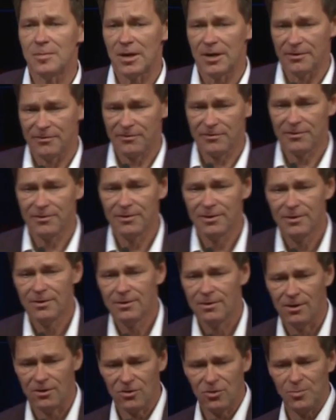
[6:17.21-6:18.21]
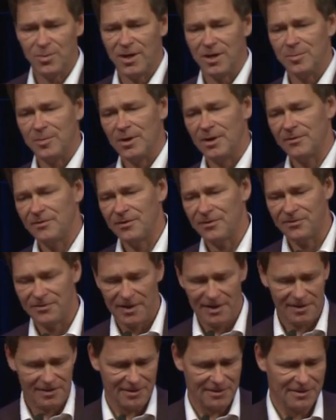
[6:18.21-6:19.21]
Mars, occupy Mars,
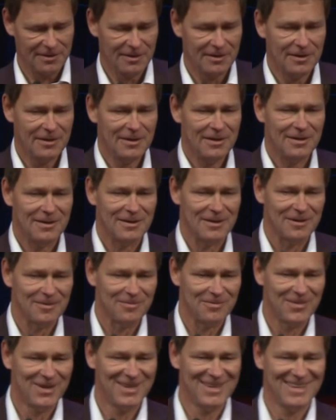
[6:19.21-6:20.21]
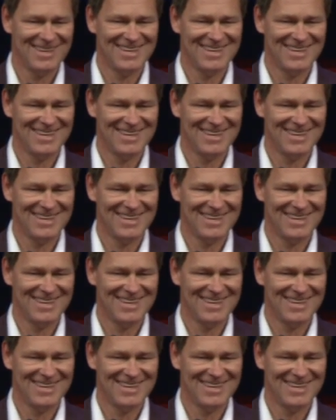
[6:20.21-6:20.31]
exactly. Um,